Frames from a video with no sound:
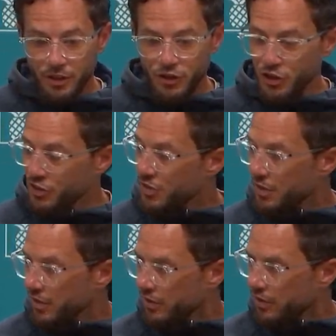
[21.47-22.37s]
just
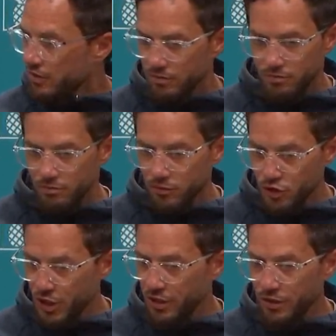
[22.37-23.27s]
the
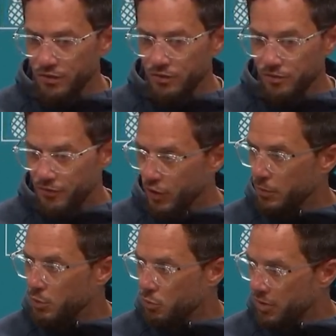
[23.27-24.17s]
Jaelan
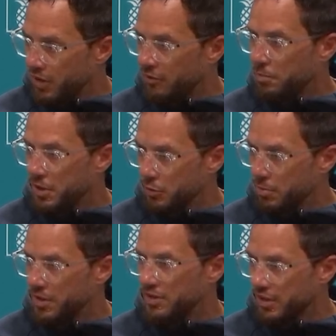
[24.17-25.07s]
Phillips will be off
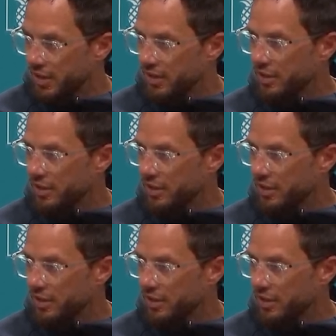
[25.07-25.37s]
PUP today.